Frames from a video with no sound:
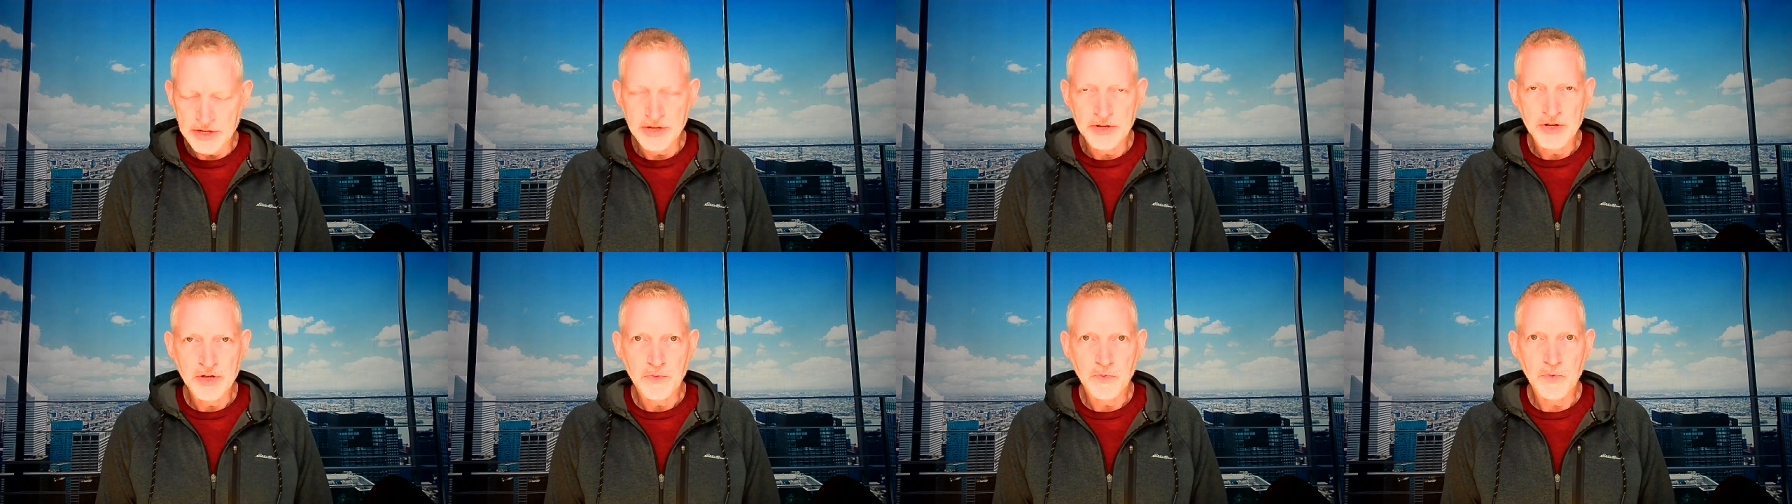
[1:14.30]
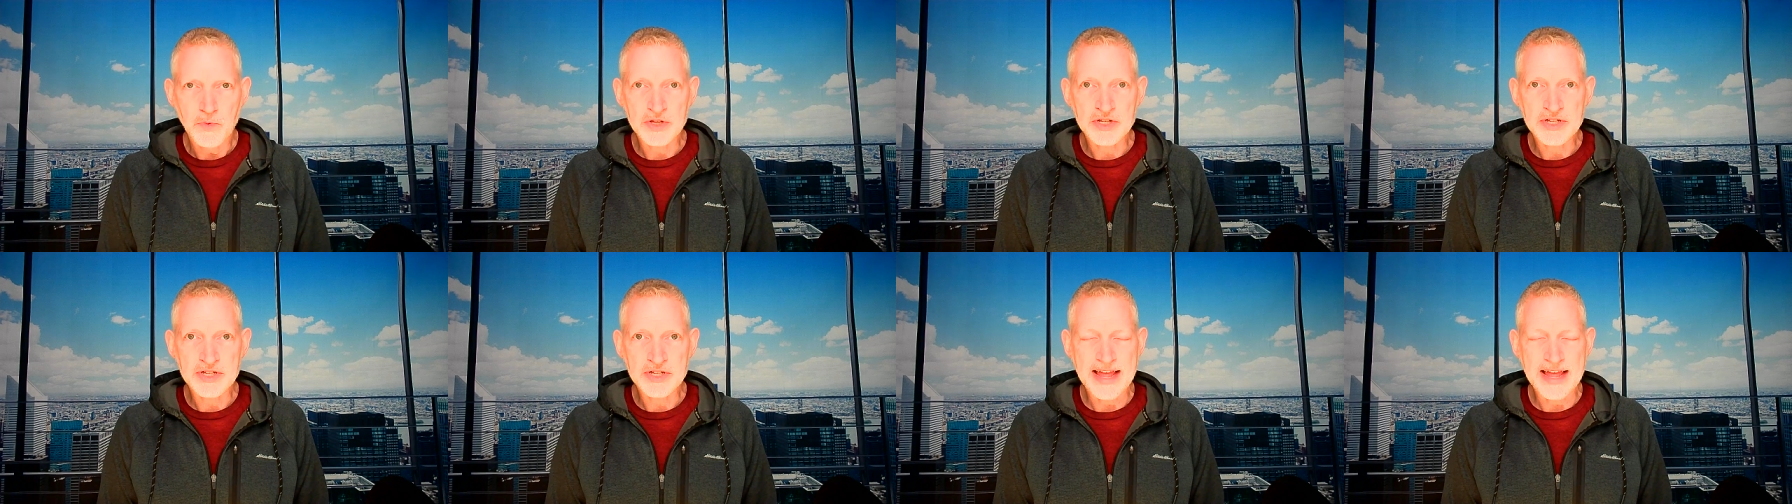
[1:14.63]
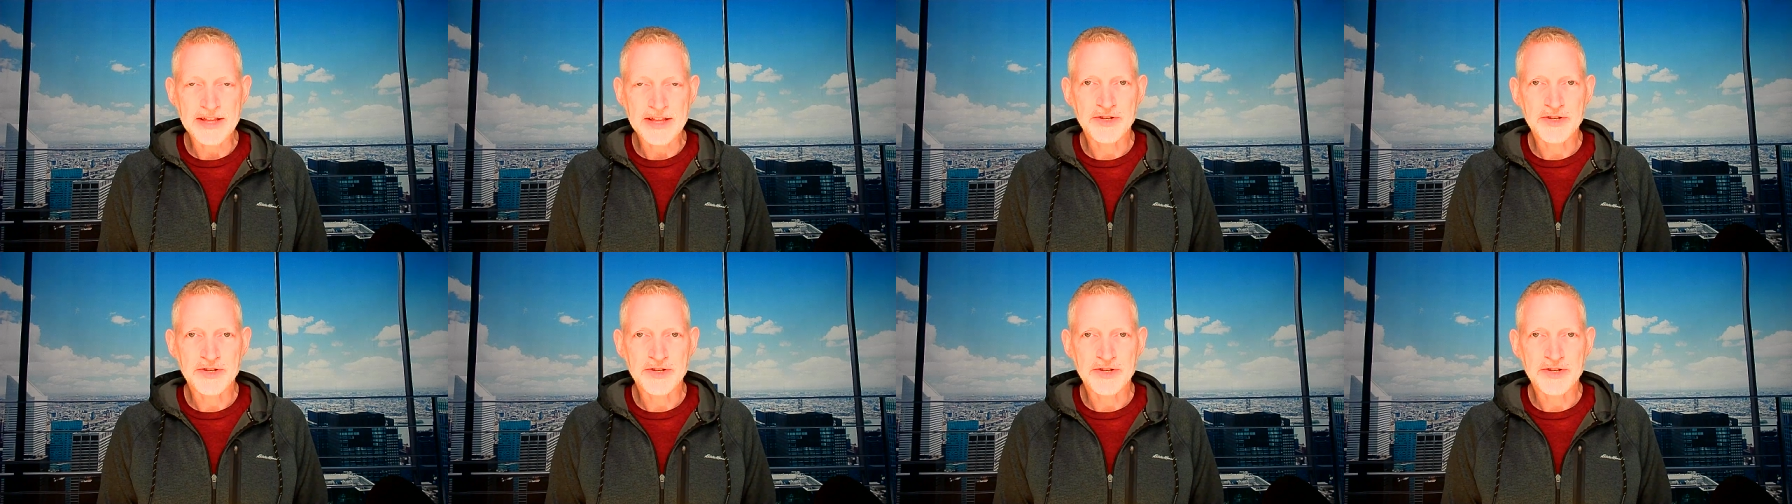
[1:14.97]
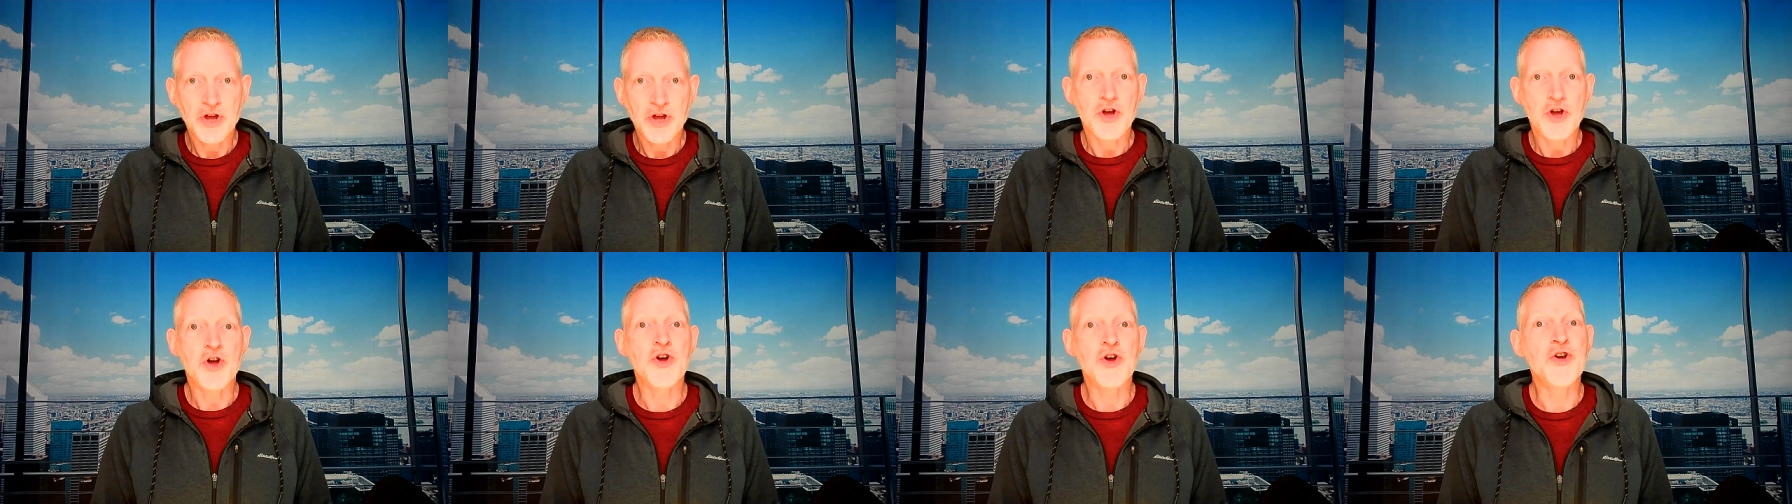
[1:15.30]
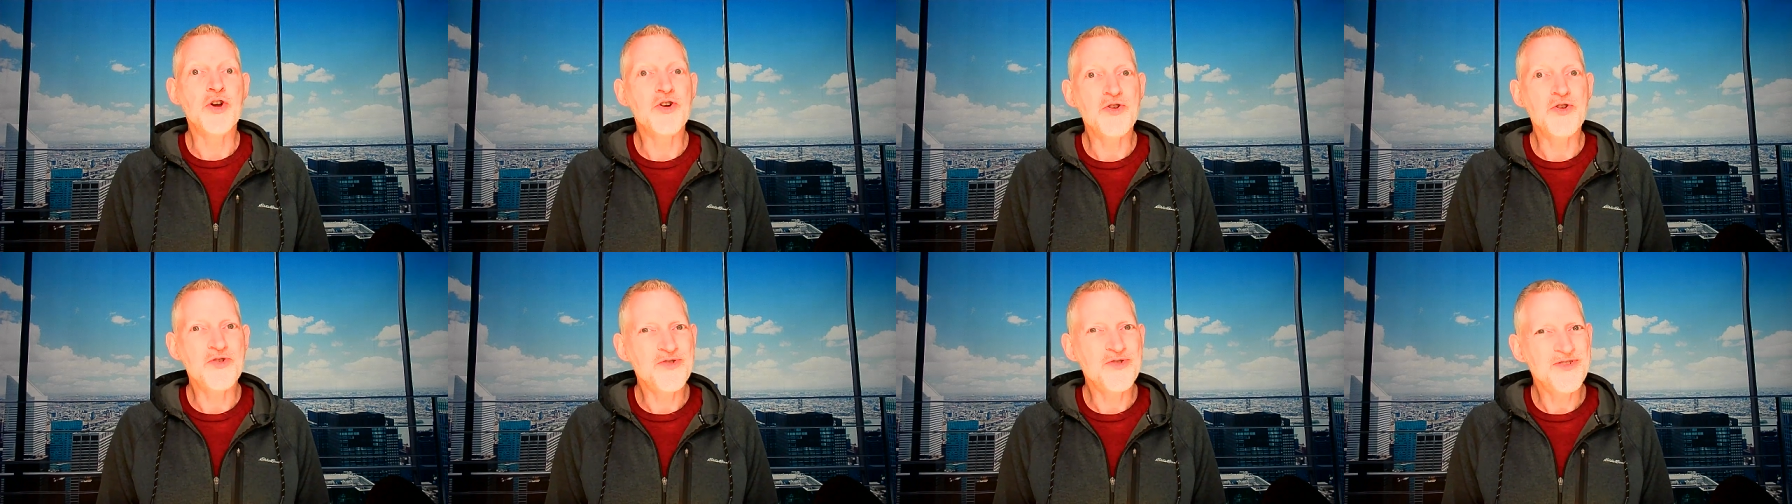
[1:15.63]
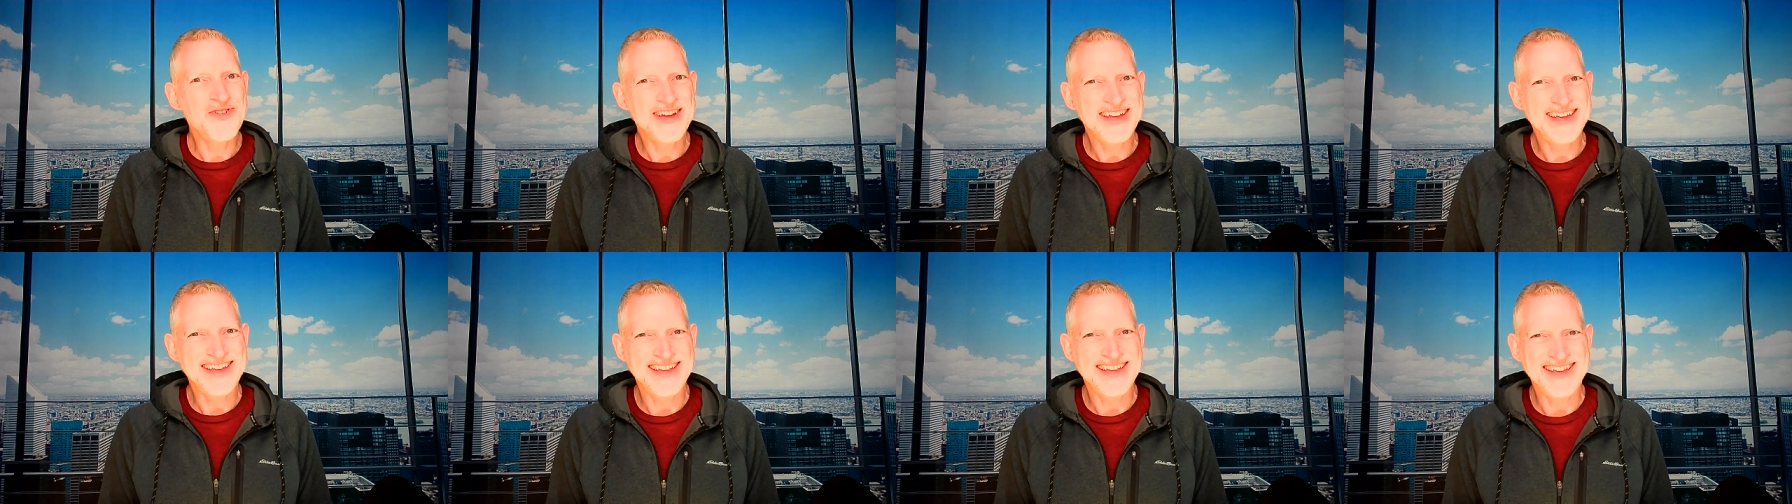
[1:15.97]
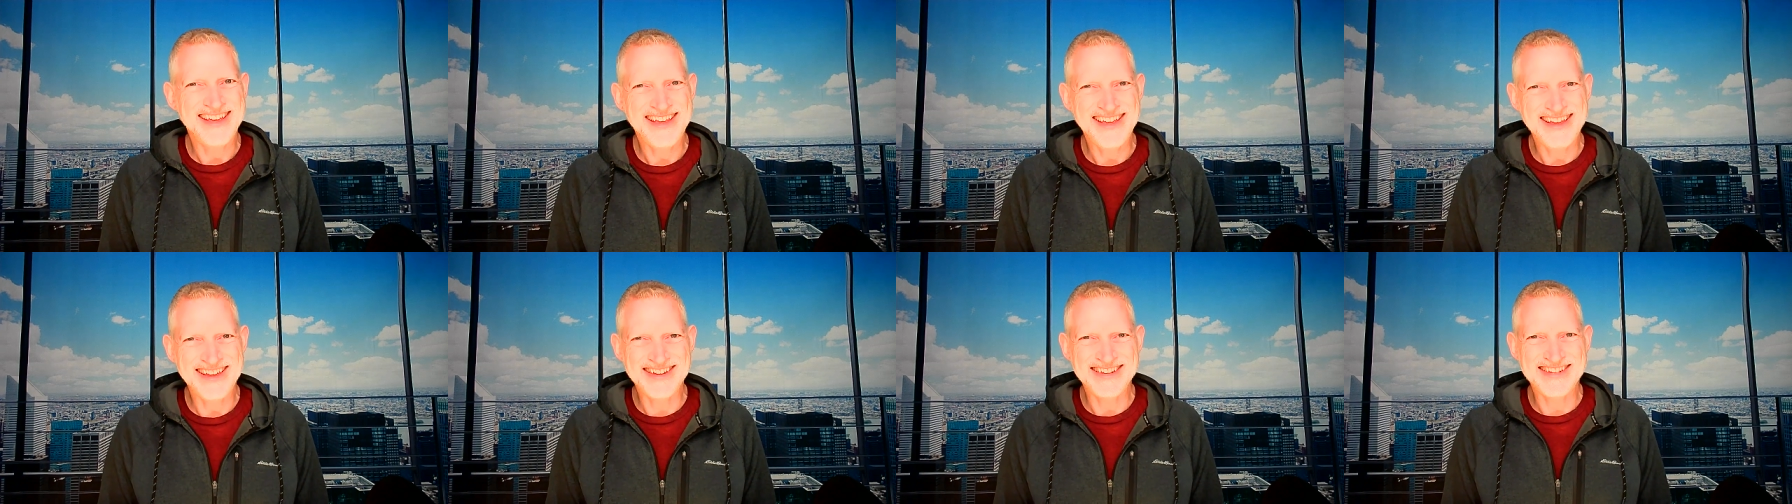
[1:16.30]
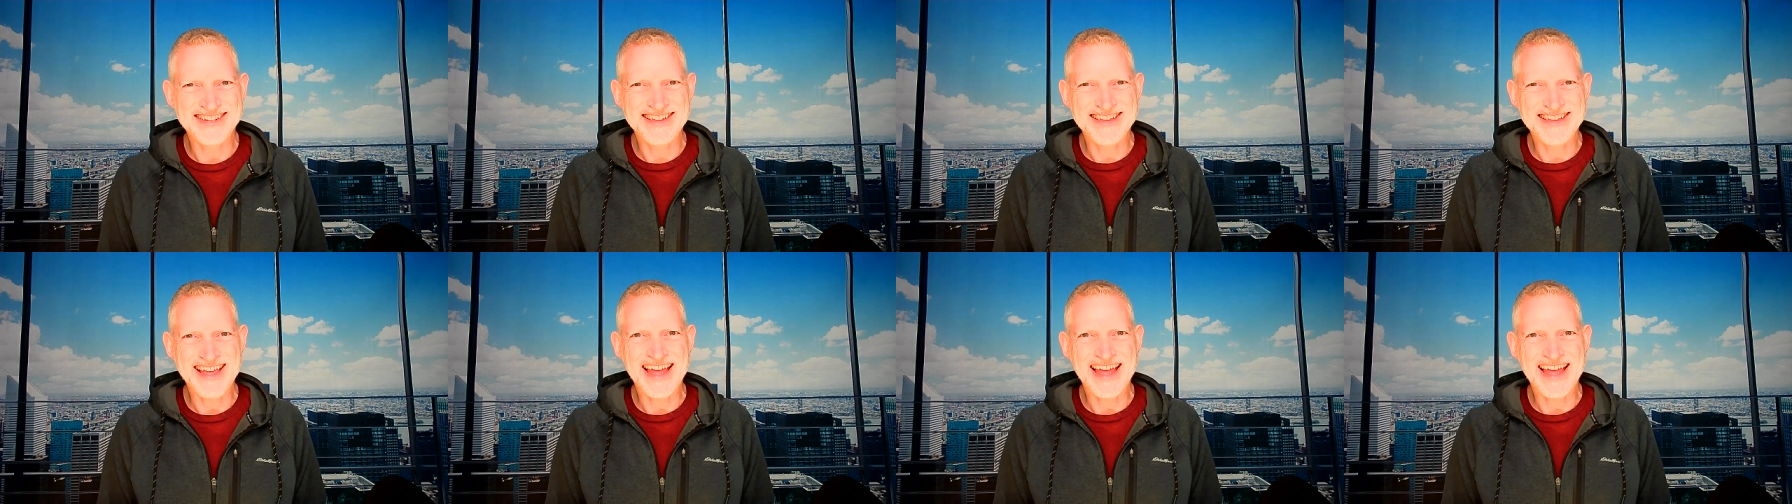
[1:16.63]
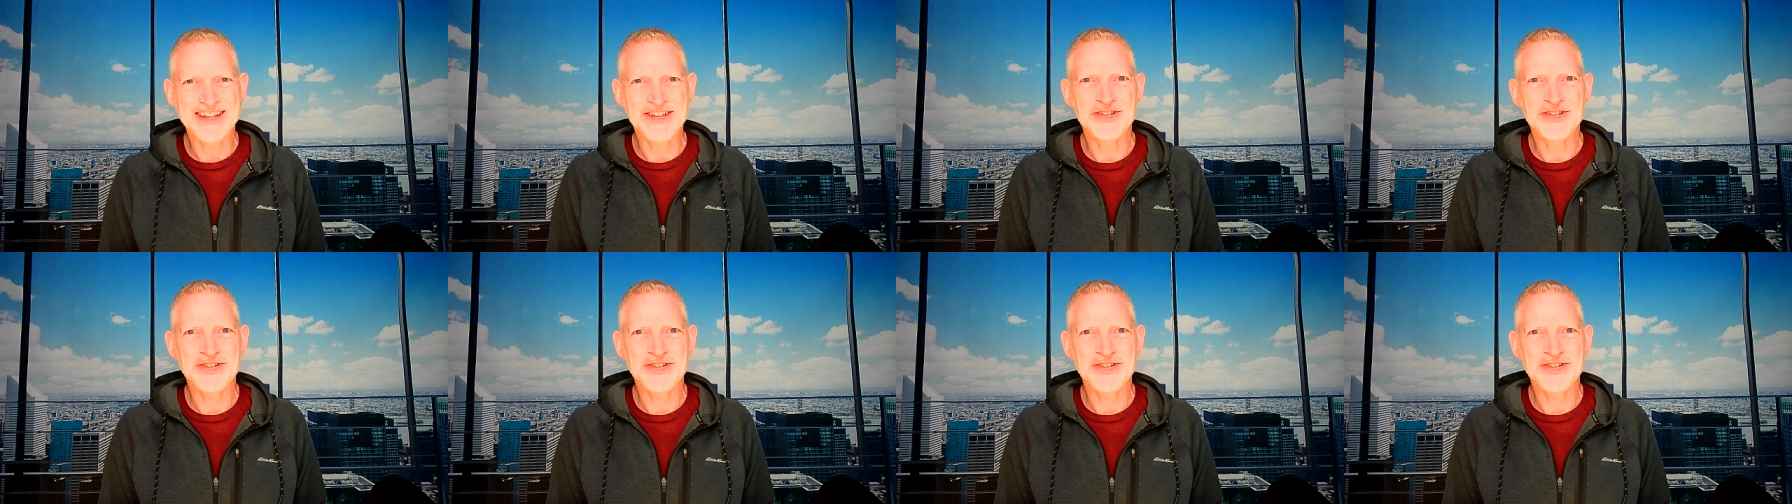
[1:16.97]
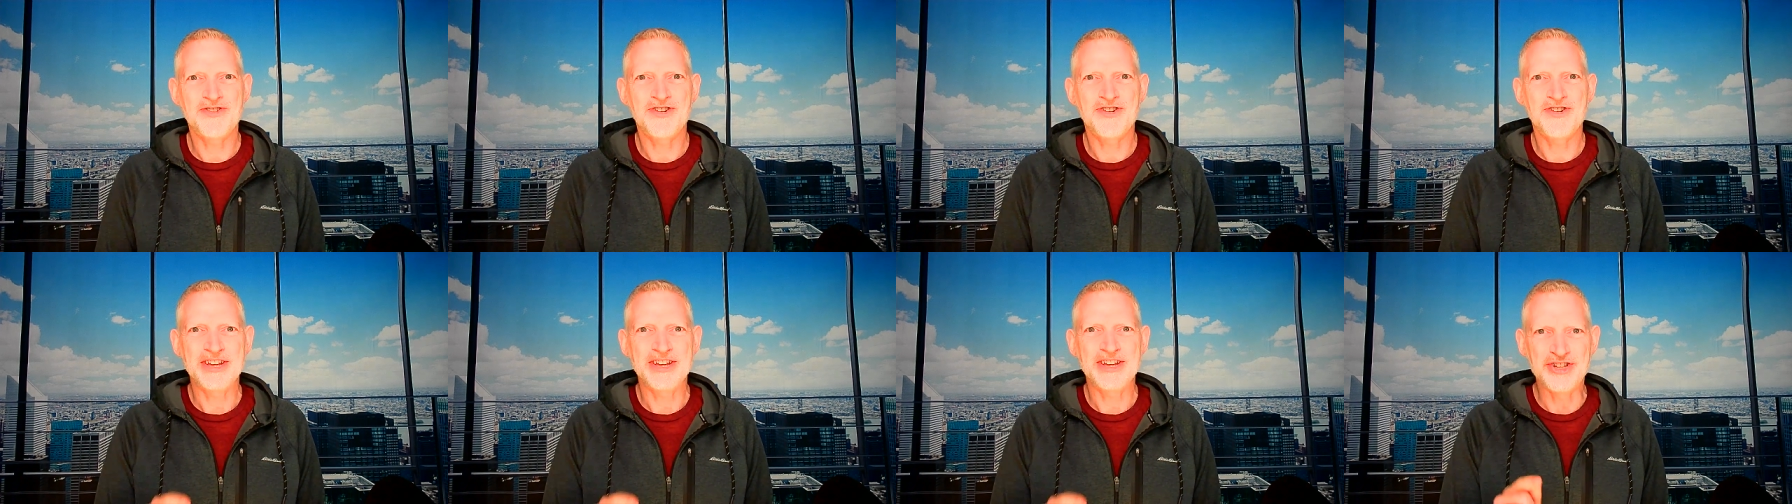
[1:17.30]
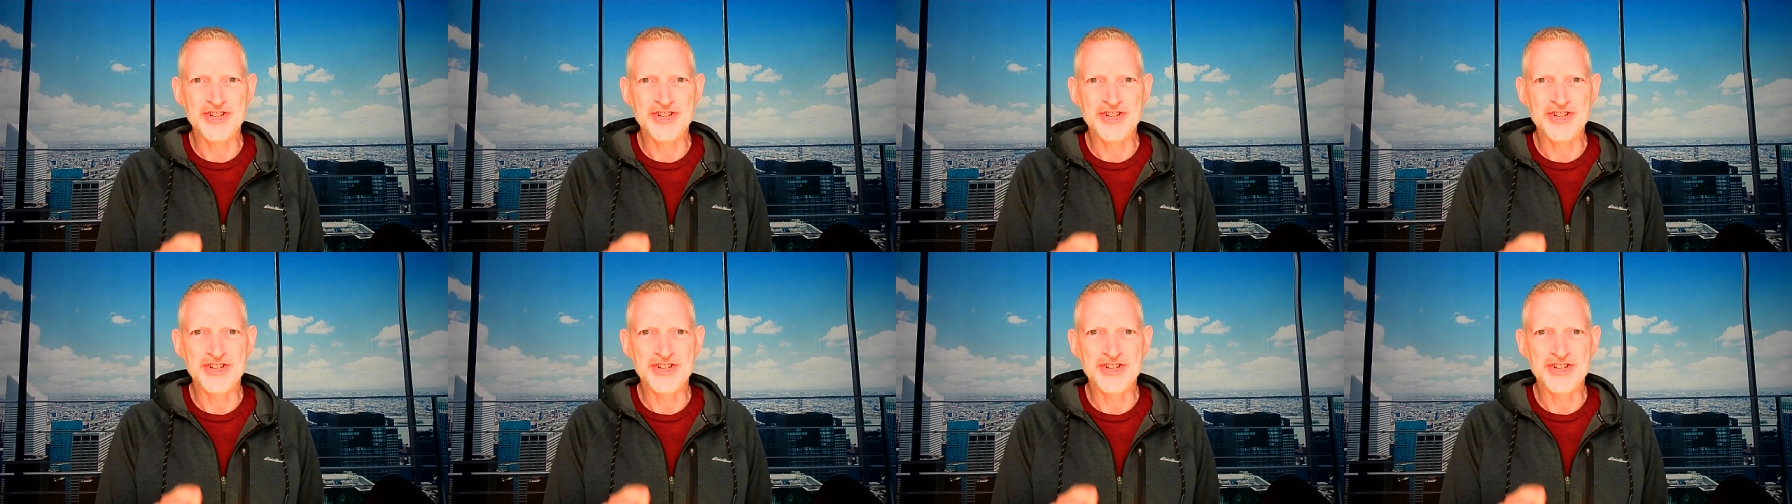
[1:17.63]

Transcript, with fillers: what's the answer? Who is the answer?